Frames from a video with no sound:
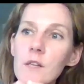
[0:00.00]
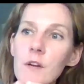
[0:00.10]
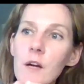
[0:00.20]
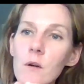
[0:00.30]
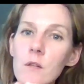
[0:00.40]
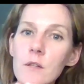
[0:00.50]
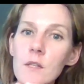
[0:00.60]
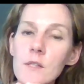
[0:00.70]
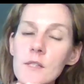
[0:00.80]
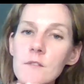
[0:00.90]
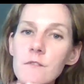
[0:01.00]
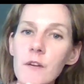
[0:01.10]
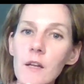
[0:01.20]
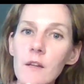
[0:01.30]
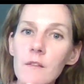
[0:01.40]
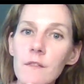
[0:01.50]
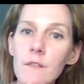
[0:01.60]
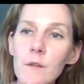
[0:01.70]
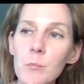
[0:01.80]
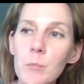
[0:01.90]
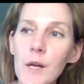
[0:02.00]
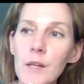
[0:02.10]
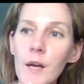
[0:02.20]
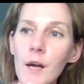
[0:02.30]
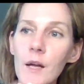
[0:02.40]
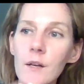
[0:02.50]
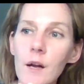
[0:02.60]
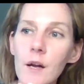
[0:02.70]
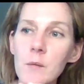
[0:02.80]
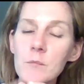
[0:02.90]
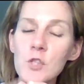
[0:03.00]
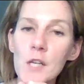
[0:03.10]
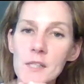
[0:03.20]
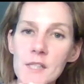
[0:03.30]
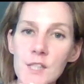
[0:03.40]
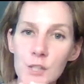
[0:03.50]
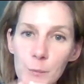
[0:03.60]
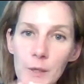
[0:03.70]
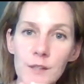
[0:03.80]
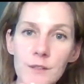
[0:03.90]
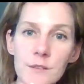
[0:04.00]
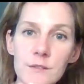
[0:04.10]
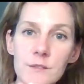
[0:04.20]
out this faith, but yet I'm just human?